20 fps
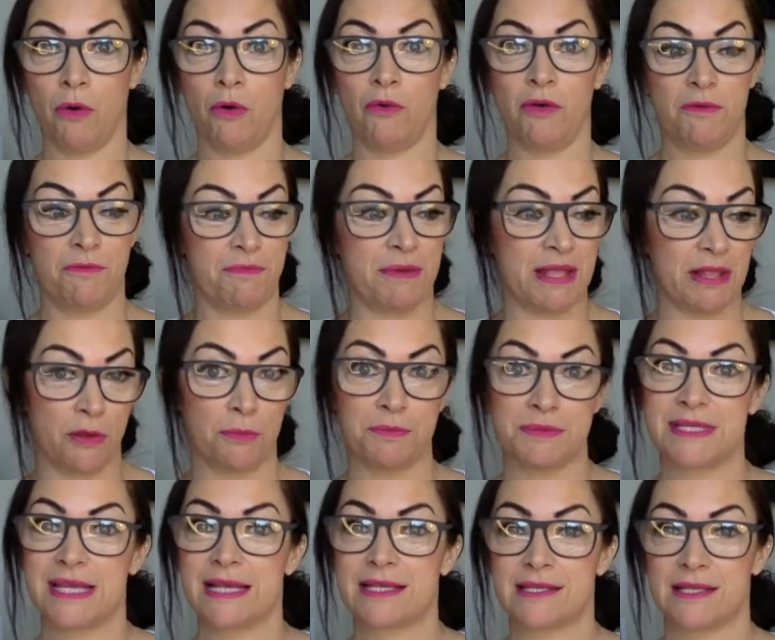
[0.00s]
what we've been
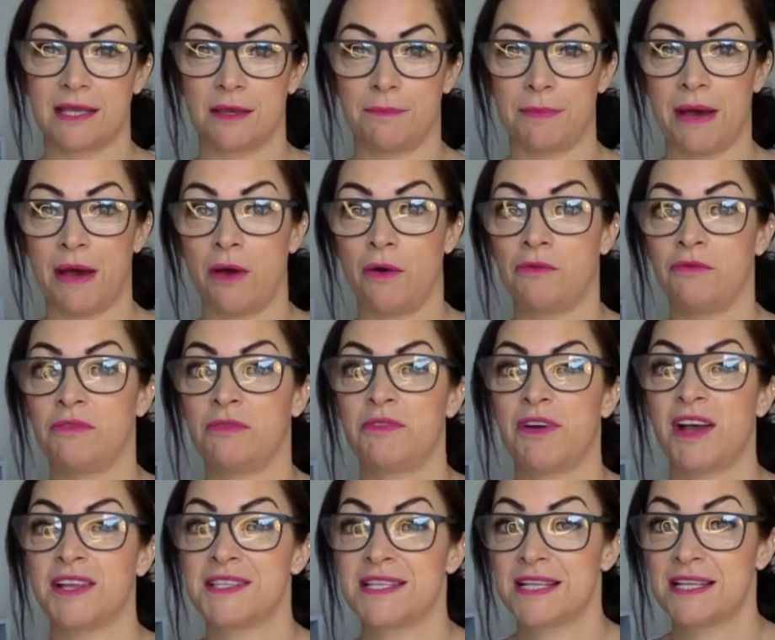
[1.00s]
obsessing about, and we've
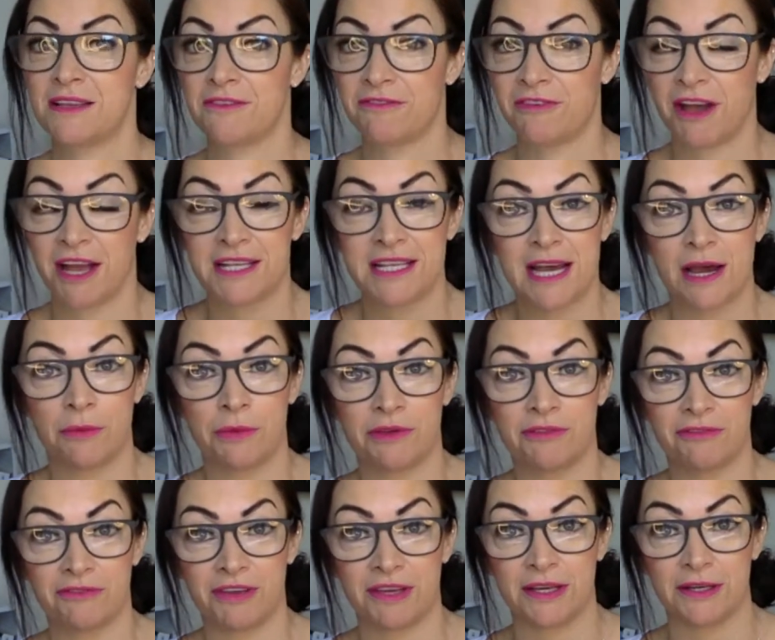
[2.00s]
identified how we
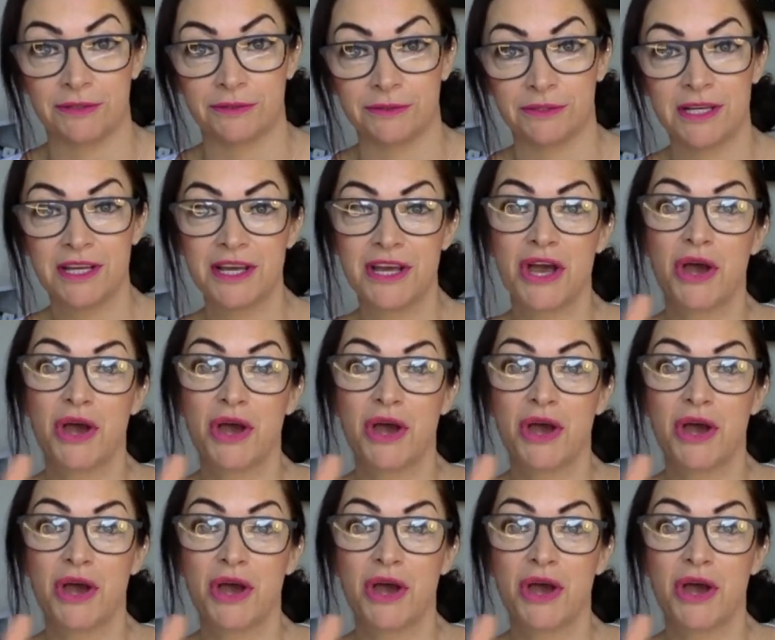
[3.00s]
feel.